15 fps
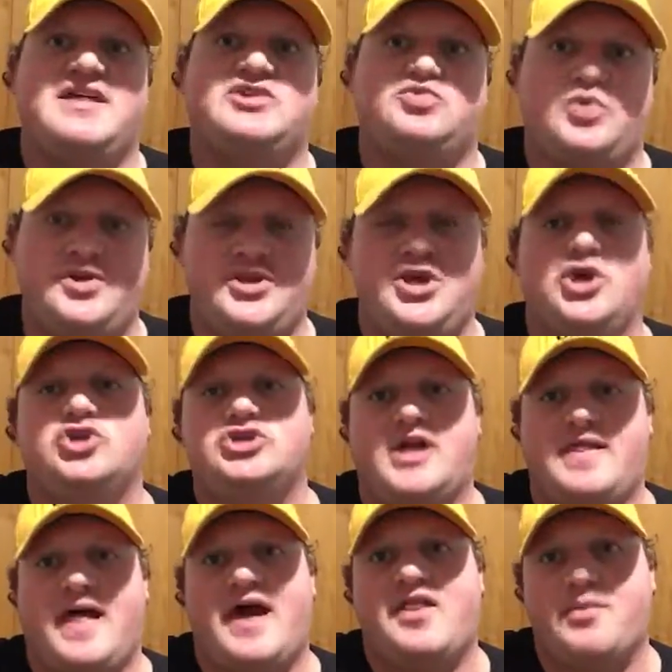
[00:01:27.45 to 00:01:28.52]
That's when
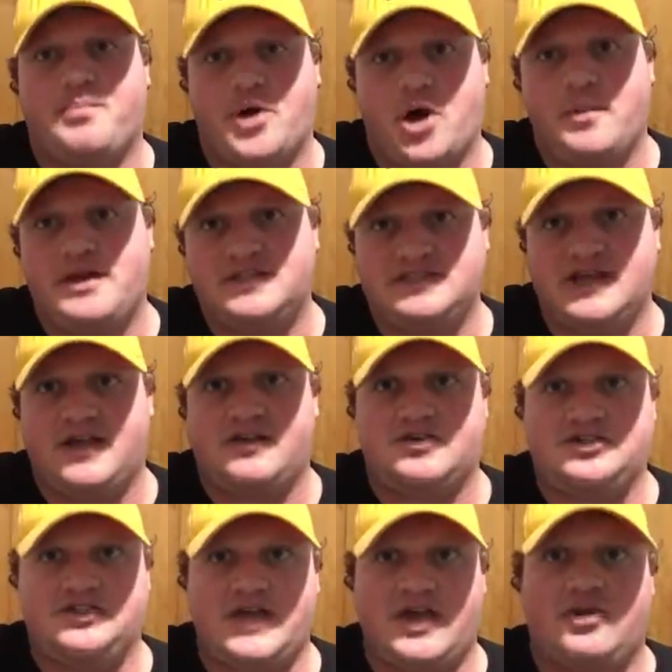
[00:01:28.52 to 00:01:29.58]
usually a lot of the permanent
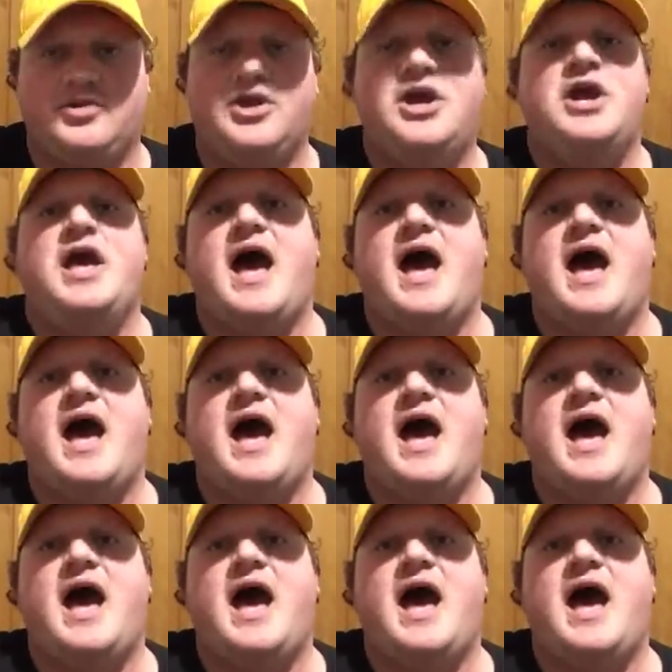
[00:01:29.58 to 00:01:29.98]
settlers settled.